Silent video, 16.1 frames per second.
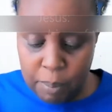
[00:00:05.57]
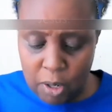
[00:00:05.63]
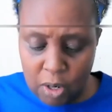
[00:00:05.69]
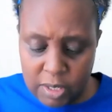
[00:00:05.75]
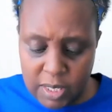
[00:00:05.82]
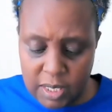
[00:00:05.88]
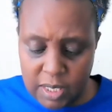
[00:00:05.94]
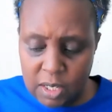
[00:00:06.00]

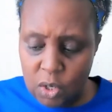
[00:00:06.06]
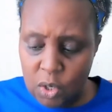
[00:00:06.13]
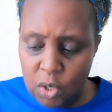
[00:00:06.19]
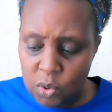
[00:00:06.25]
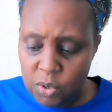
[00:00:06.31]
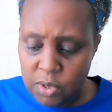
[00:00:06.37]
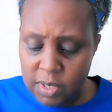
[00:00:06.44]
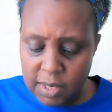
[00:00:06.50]
plot
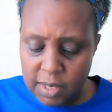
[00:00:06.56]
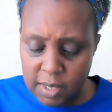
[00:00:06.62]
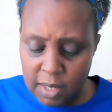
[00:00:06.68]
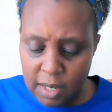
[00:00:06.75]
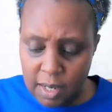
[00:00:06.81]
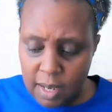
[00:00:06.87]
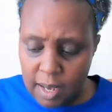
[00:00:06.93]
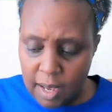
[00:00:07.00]
includes
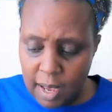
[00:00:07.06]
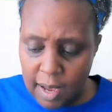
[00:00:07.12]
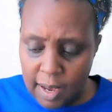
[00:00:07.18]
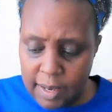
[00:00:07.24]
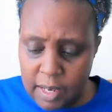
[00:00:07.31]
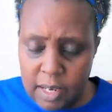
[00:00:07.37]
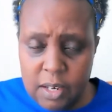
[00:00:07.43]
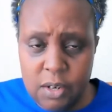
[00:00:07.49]
a
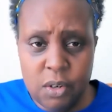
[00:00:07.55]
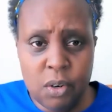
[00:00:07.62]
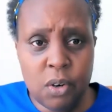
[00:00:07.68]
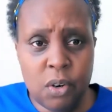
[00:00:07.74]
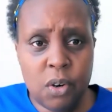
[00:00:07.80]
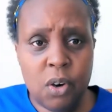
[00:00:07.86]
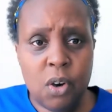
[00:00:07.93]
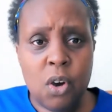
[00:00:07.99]

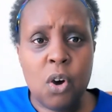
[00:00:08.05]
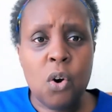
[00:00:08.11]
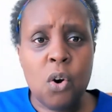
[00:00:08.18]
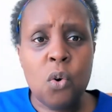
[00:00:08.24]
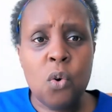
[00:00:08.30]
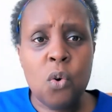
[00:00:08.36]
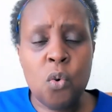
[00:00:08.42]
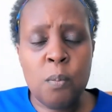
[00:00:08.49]
hero
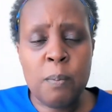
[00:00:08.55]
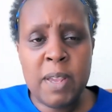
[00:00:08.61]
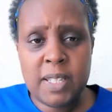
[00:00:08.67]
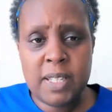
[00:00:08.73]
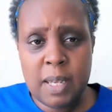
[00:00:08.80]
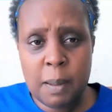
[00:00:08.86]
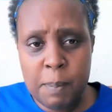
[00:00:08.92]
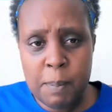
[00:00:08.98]
who
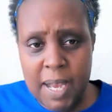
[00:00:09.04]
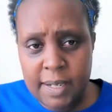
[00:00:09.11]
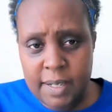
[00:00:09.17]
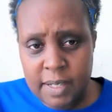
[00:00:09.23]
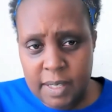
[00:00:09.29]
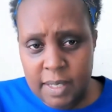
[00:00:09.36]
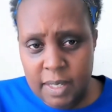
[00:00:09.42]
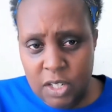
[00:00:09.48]
makes a
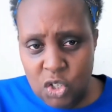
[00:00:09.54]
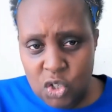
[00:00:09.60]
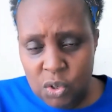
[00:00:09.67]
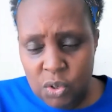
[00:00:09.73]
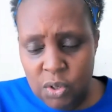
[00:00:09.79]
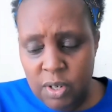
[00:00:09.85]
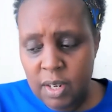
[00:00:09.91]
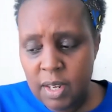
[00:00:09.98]
bad
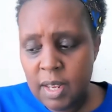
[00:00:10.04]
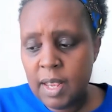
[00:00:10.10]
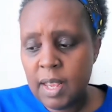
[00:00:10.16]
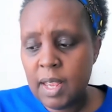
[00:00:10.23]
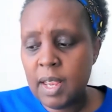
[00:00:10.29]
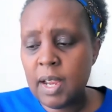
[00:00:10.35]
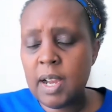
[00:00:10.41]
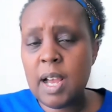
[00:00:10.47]
decision
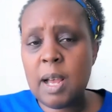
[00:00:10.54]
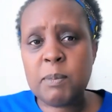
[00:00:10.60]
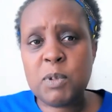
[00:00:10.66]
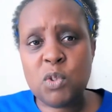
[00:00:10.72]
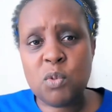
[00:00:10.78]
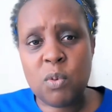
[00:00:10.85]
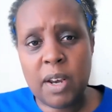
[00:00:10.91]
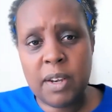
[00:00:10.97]
and
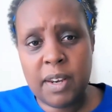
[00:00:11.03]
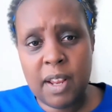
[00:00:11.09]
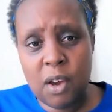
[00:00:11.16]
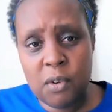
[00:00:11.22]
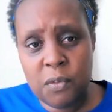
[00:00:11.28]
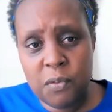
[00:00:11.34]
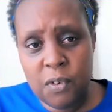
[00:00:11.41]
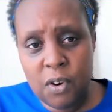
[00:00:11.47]
comes to a
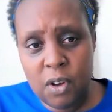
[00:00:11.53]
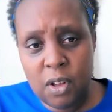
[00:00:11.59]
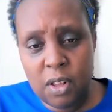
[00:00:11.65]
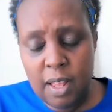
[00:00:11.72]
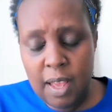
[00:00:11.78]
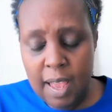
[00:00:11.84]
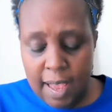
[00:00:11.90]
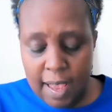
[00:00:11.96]

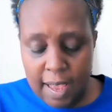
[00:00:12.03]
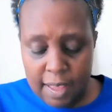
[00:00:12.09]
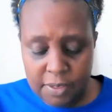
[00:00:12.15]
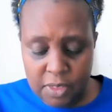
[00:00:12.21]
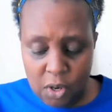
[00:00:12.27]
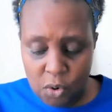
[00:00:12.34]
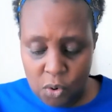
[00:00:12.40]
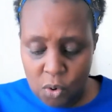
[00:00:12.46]
downfall,
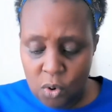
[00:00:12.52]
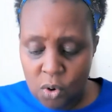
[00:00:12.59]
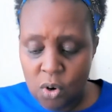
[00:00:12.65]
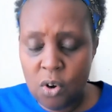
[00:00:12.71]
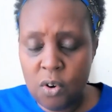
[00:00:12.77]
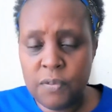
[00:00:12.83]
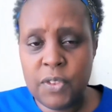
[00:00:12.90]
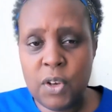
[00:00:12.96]
and the
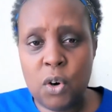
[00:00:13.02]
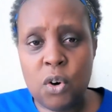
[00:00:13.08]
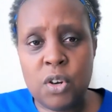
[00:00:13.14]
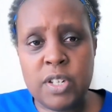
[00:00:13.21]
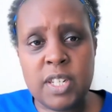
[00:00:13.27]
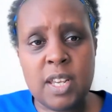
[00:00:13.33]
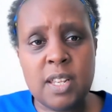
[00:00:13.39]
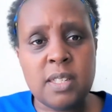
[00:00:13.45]
role of the
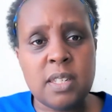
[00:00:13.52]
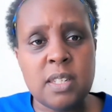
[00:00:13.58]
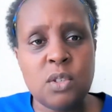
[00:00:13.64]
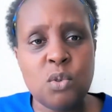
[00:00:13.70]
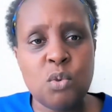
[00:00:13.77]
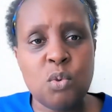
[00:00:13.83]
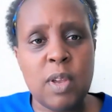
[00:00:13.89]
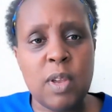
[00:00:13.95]
audience
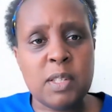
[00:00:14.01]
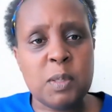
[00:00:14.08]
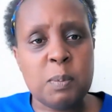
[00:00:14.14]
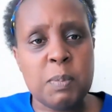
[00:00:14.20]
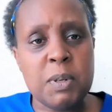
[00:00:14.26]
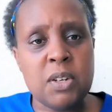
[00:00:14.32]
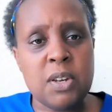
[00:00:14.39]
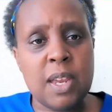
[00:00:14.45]
is to
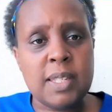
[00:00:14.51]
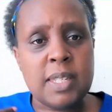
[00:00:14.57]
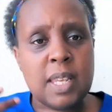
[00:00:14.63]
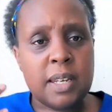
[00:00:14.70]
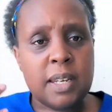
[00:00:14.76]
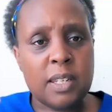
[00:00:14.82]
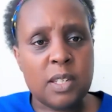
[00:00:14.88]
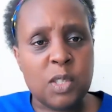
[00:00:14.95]

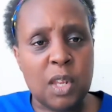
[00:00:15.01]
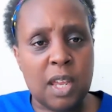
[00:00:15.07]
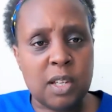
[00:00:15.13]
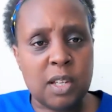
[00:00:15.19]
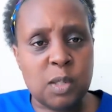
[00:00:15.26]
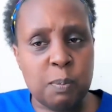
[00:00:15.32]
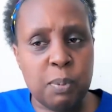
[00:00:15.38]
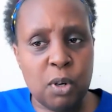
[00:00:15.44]
experience an
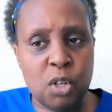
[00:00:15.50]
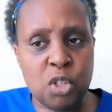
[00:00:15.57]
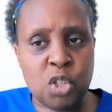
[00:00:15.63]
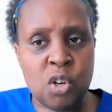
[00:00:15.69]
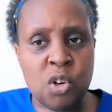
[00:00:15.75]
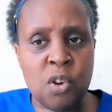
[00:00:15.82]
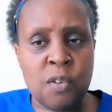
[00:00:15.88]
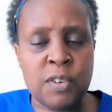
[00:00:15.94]

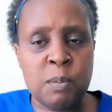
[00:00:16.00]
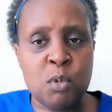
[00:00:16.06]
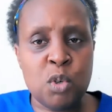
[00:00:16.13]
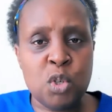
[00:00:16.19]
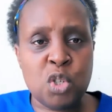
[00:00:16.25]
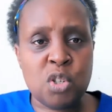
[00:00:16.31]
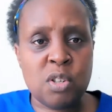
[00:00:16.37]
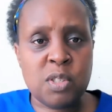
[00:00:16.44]
explosion of
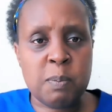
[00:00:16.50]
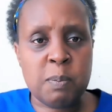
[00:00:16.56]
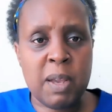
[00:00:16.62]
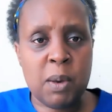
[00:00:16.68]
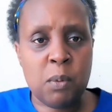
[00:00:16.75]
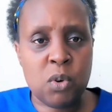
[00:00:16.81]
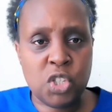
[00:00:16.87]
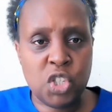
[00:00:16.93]
emotions
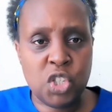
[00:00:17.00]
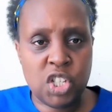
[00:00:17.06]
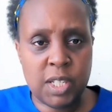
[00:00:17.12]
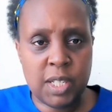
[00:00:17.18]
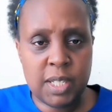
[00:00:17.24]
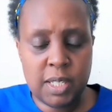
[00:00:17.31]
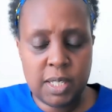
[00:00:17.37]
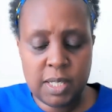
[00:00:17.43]
by
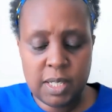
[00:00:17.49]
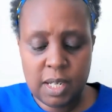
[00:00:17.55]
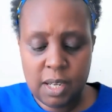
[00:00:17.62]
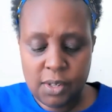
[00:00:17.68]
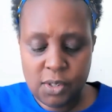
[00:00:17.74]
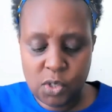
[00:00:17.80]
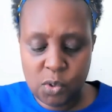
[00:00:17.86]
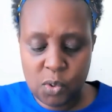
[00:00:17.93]
watching it
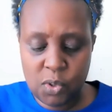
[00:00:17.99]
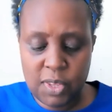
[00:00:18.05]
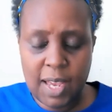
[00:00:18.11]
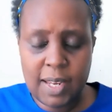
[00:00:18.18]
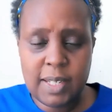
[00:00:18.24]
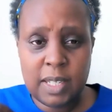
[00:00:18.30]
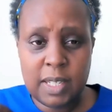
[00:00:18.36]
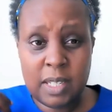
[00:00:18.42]
so
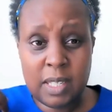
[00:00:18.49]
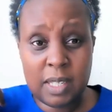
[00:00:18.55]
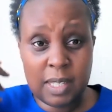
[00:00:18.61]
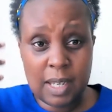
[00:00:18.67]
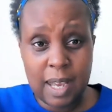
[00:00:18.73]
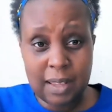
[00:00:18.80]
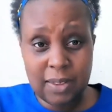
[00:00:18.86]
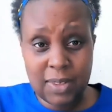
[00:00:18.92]
that it
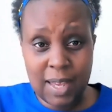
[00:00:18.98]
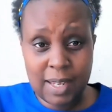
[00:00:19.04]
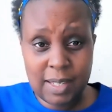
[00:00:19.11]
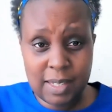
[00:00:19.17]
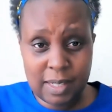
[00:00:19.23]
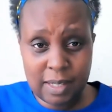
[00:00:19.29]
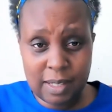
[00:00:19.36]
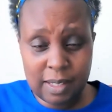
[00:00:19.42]
is
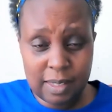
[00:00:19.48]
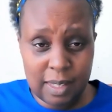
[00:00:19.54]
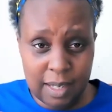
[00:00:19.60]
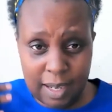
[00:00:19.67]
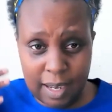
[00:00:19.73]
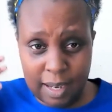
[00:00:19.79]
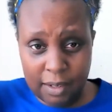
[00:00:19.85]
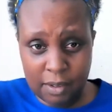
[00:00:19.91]
cathartic.
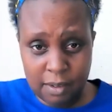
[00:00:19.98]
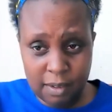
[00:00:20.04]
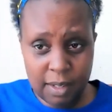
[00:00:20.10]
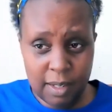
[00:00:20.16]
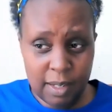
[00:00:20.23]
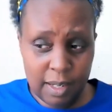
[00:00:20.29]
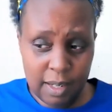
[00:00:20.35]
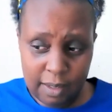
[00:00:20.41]

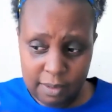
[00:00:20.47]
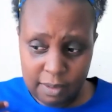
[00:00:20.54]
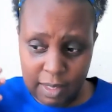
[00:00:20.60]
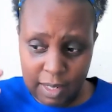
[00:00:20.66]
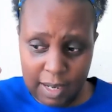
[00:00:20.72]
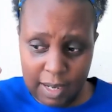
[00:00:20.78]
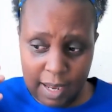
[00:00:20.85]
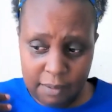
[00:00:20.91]

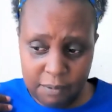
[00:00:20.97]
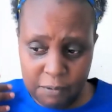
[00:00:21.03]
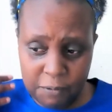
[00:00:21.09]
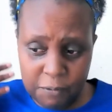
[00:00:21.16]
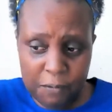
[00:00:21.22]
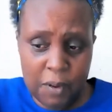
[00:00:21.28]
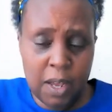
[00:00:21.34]
They can